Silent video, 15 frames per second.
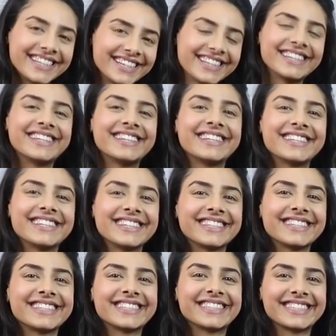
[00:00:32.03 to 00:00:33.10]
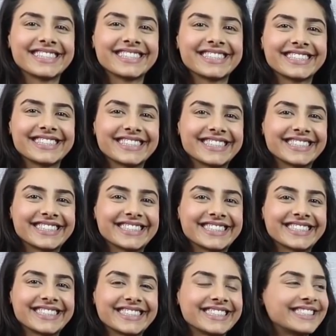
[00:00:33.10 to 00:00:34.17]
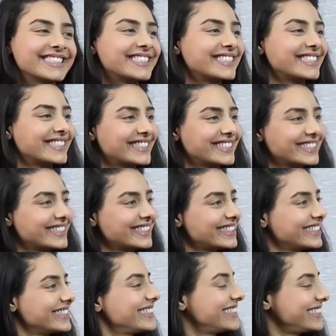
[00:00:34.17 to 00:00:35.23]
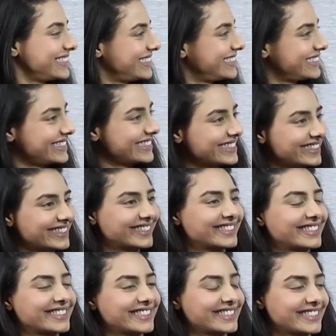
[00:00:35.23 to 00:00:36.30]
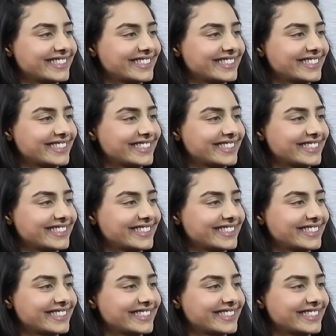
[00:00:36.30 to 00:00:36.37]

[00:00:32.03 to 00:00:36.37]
(silent)